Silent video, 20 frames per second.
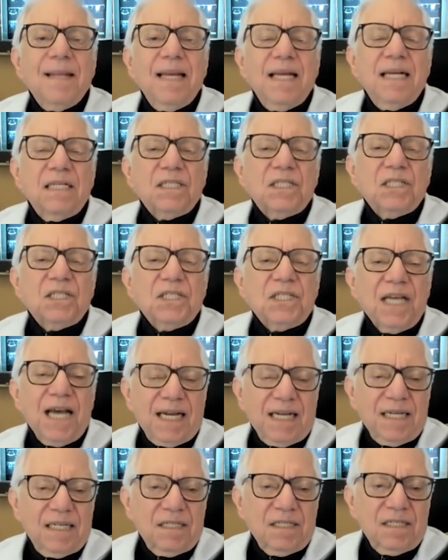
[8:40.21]
in
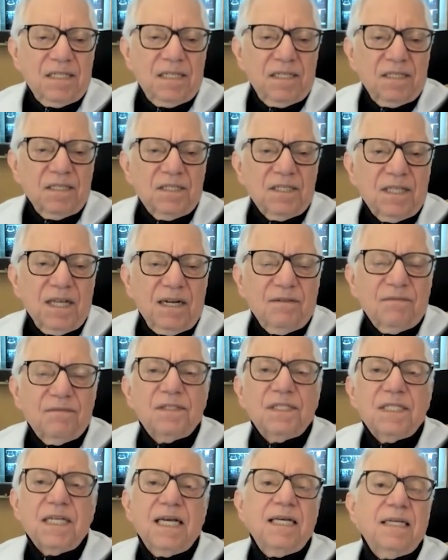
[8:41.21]
seconds instead of,
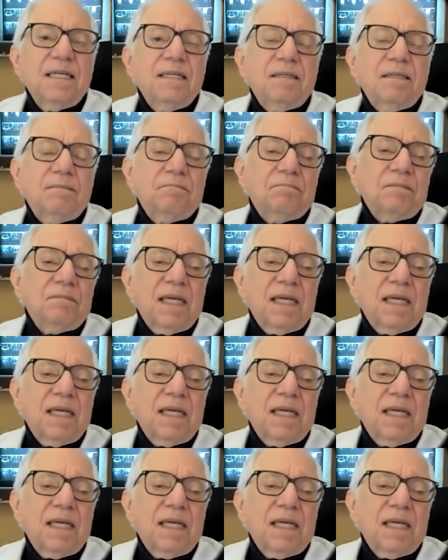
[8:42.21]
say,